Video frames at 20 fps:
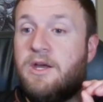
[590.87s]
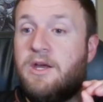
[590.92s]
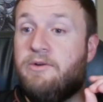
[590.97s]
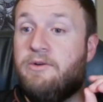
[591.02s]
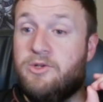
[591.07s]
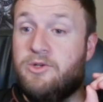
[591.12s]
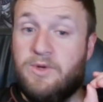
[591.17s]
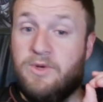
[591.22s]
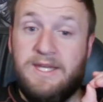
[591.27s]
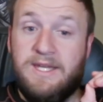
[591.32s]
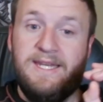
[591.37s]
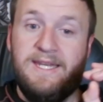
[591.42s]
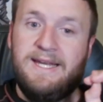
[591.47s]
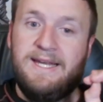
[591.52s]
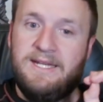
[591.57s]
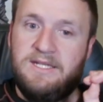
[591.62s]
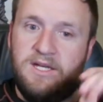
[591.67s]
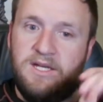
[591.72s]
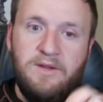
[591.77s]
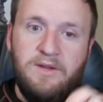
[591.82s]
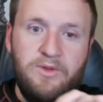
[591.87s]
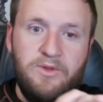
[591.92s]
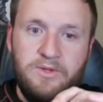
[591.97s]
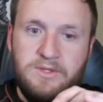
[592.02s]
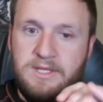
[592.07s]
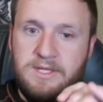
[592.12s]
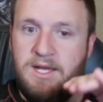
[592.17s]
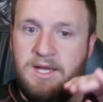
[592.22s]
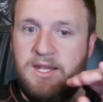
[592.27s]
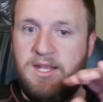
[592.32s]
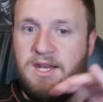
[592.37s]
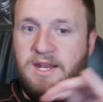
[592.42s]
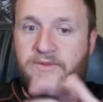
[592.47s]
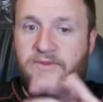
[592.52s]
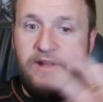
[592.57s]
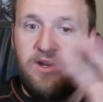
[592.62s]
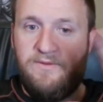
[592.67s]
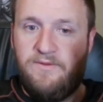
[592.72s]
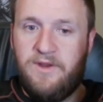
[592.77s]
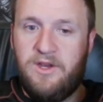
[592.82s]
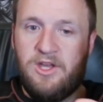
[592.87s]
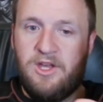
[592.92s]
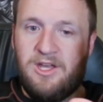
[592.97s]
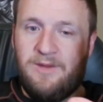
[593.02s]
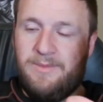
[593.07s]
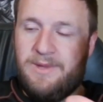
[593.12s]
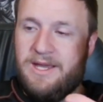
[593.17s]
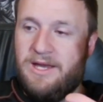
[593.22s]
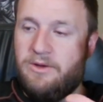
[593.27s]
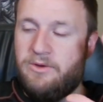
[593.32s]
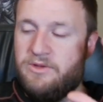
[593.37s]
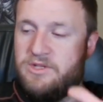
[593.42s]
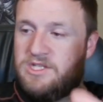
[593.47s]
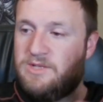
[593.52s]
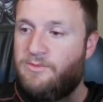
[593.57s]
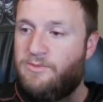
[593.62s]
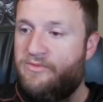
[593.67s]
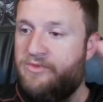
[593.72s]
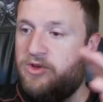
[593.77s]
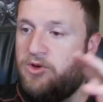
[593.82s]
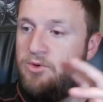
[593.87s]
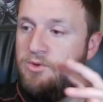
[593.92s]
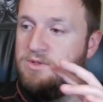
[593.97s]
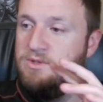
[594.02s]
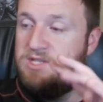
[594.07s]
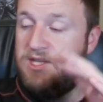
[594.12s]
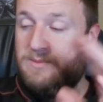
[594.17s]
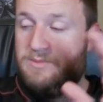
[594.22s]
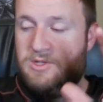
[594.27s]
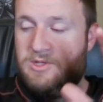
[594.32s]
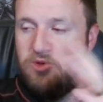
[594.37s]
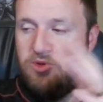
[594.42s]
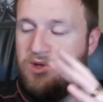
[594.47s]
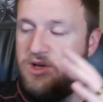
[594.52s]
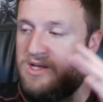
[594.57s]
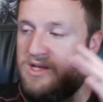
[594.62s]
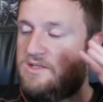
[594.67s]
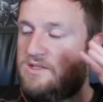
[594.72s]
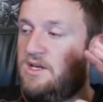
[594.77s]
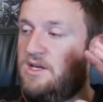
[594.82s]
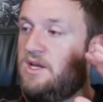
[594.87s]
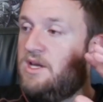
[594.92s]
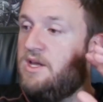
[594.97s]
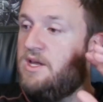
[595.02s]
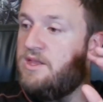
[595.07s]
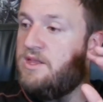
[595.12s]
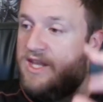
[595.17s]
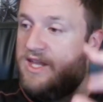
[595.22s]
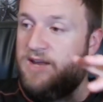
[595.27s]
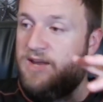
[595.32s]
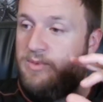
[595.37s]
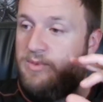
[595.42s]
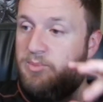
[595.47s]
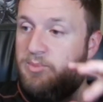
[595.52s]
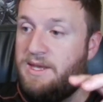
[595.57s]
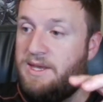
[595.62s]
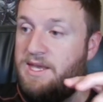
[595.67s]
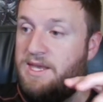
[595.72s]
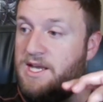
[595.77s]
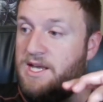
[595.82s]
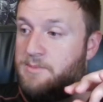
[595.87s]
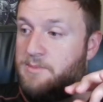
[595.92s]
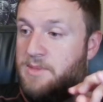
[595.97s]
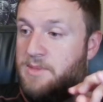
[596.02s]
which we're getting a ton of those done, and I've got a video coming out on some of the tips and tricks that I've been picking up